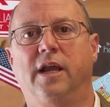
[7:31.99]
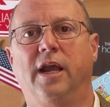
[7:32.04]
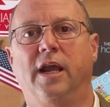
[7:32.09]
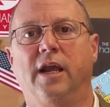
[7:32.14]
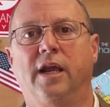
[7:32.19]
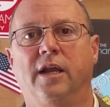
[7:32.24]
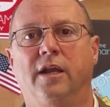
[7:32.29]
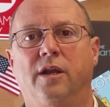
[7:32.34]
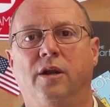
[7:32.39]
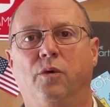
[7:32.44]

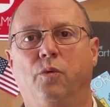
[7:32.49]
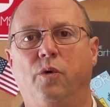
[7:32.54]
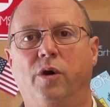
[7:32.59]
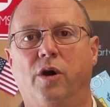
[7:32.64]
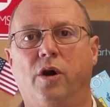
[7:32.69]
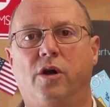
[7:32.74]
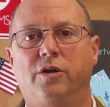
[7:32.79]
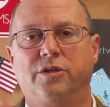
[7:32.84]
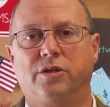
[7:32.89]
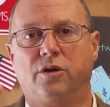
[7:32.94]
And
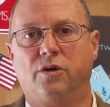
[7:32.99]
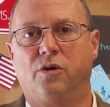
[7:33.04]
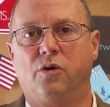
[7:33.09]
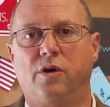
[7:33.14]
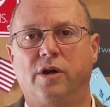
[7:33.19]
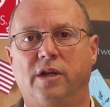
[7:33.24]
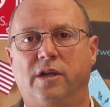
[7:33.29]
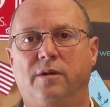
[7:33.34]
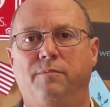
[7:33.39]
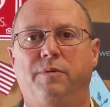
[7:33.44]
we're also
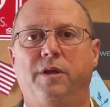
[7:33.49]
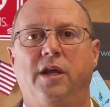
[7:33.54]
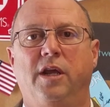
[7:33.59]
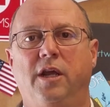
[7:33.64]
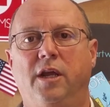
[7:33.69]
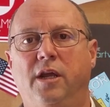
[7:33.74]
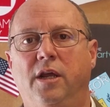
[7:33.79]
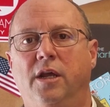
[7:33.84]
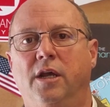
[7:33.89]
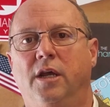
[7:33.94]
going to be